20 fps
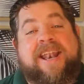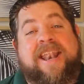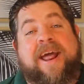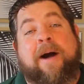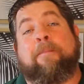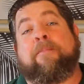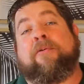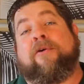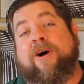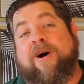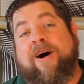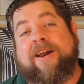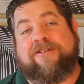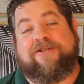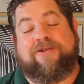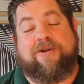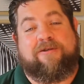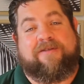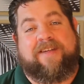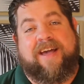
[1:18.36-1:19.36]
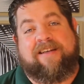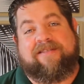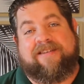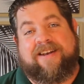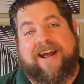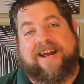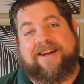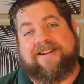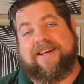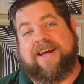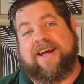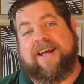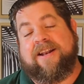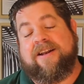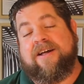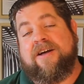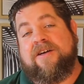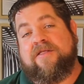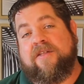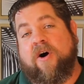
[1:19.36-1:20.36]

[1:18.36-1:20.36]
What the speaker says: Now, prior to 2018,